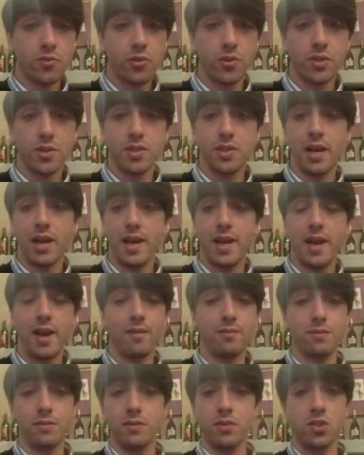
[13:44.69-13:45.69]
Of course, I
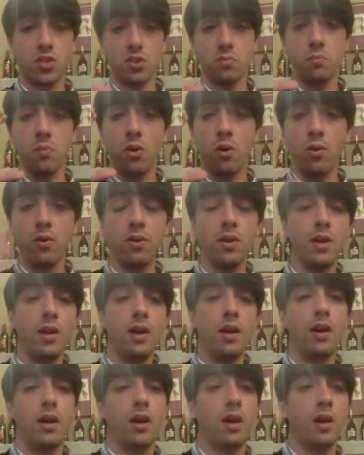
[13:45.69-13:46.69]
have a small
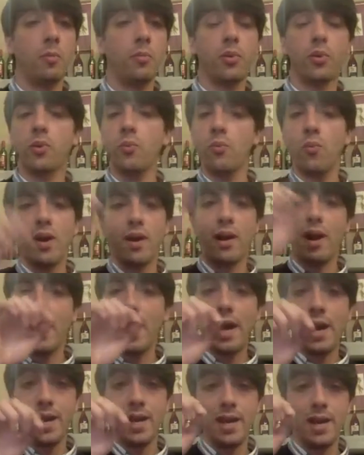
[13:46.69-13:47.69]
uh, book where
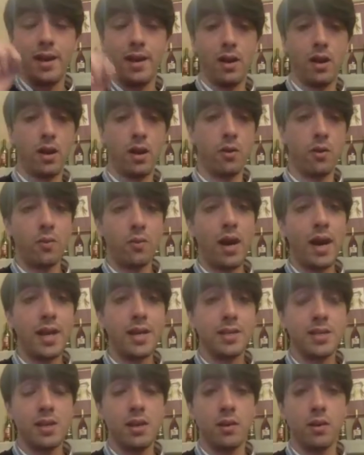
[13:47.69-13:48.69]
I uh,
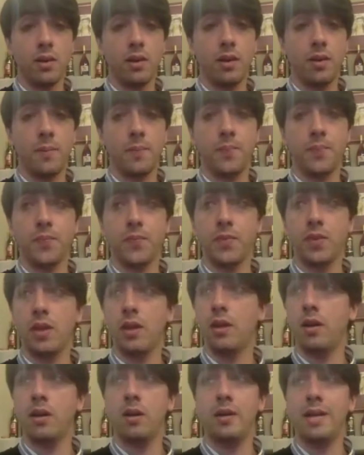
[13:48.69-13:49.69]
write um,
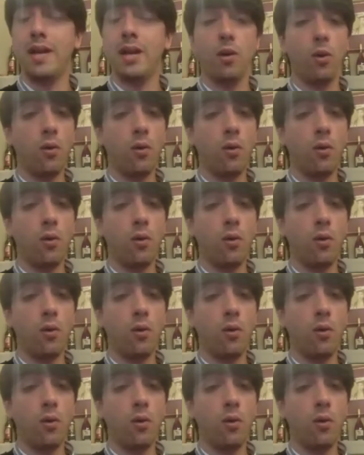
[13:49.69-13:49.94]
uh,